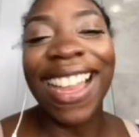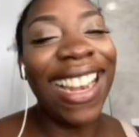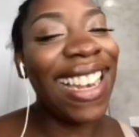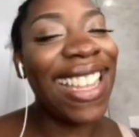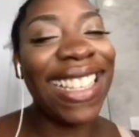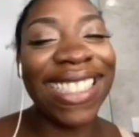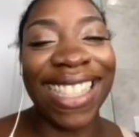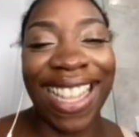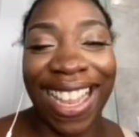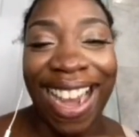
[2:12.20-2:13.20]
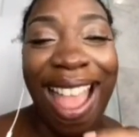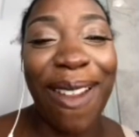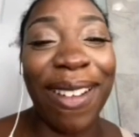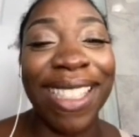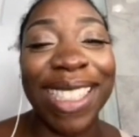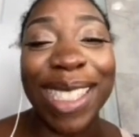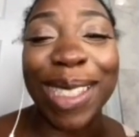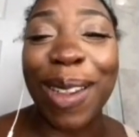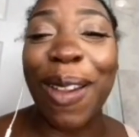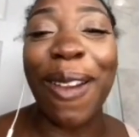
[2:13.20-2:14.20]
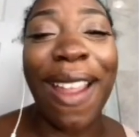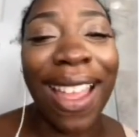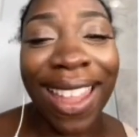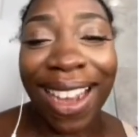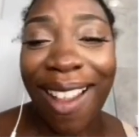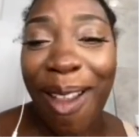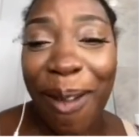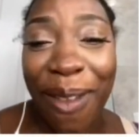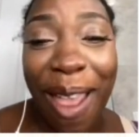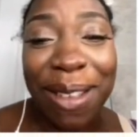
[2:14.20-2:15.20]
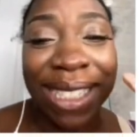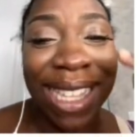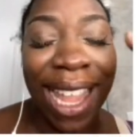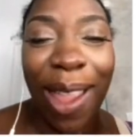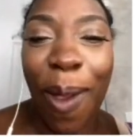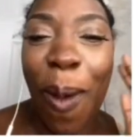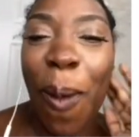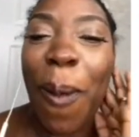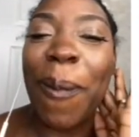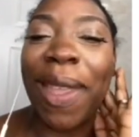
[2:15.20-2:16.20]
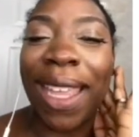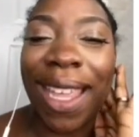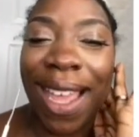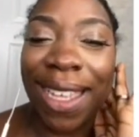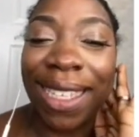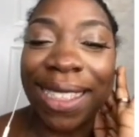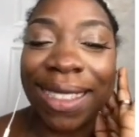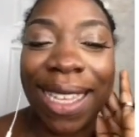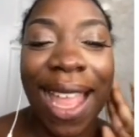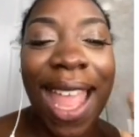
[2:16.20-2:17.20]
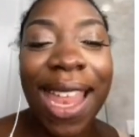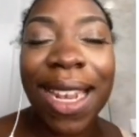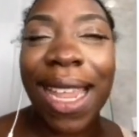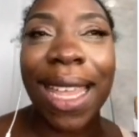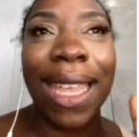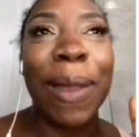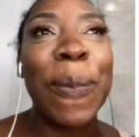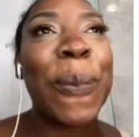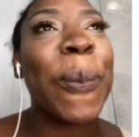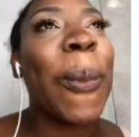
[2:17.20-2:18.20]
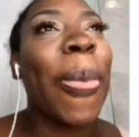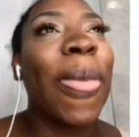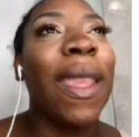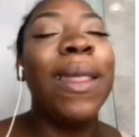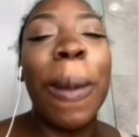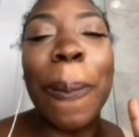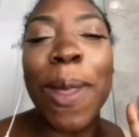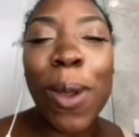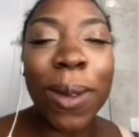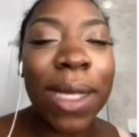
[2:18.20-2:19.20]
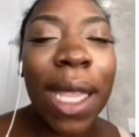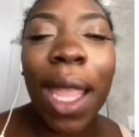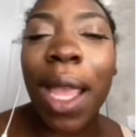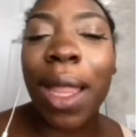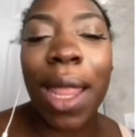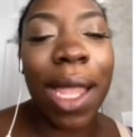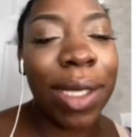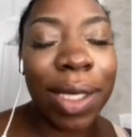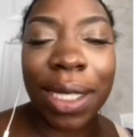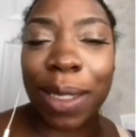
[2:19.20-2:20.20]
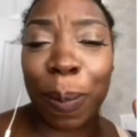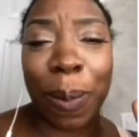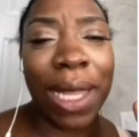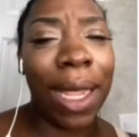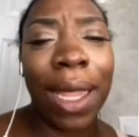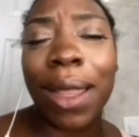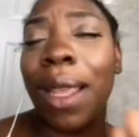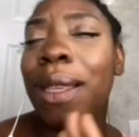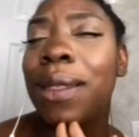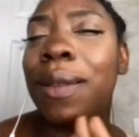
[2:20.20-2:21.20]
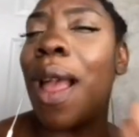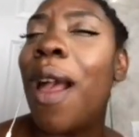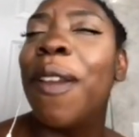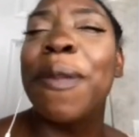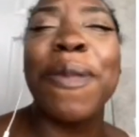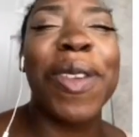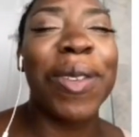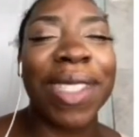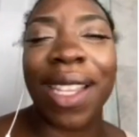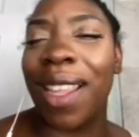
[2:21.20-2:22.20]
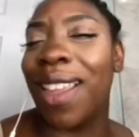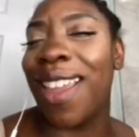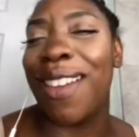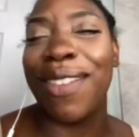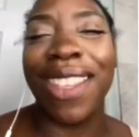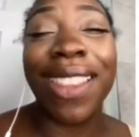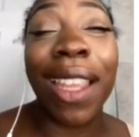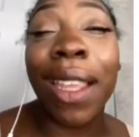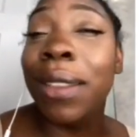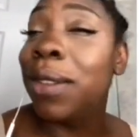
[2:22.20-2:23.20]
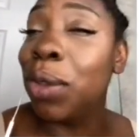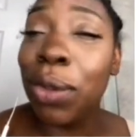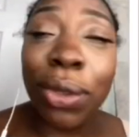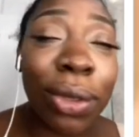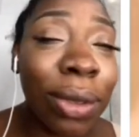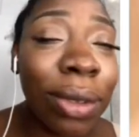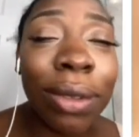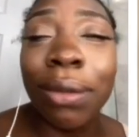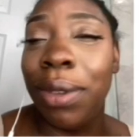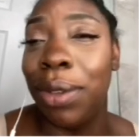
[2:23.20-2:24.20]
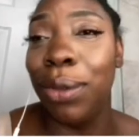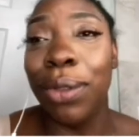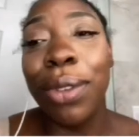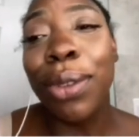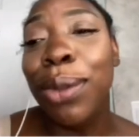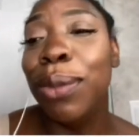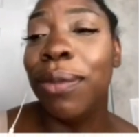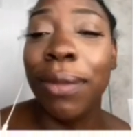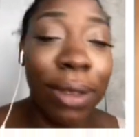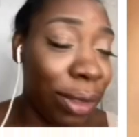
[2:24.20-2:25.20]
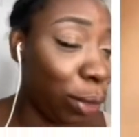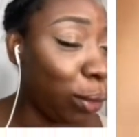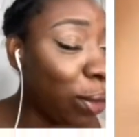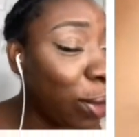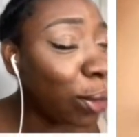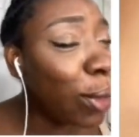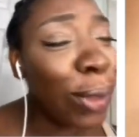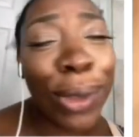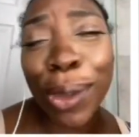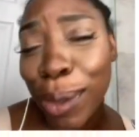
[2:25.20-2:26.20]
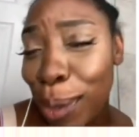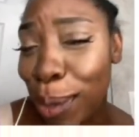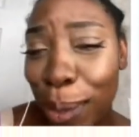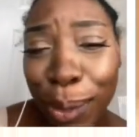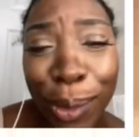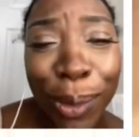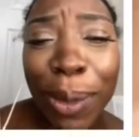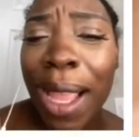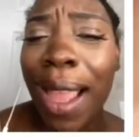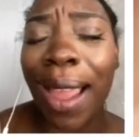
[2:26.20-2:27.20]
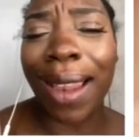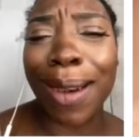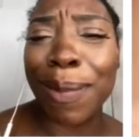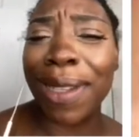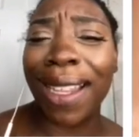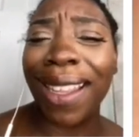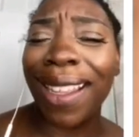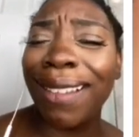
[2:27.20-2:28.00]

Listen, I was cracking up. I was like, oh my gosh. And like the music, like she's playing like soft music, everything. Do do do do do do do do do do, and I'm like,